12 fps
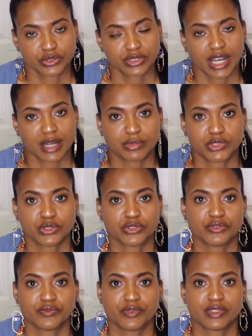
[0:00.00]
top
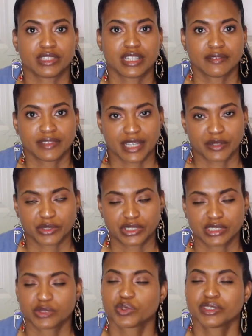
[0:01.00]
two love
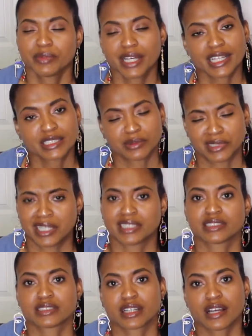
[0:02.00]
languages, which my husband
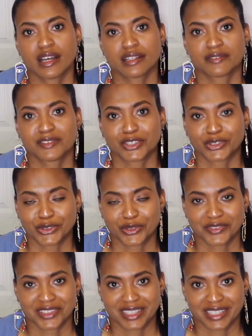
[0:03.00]
has kind of learned
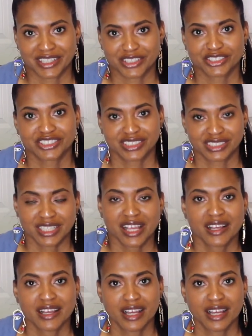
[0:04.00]
over the years, just